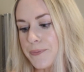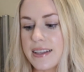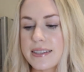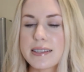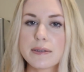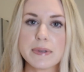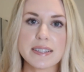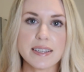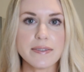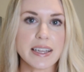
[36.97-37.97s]
This
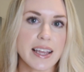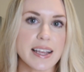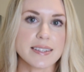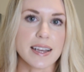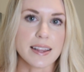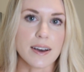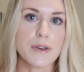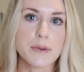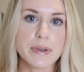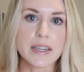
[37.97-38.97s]
specific case I thought
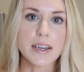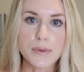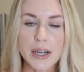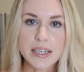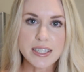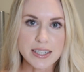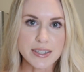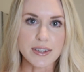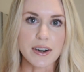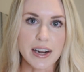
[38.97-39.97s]
would be a good one to
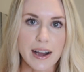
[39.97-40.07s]
start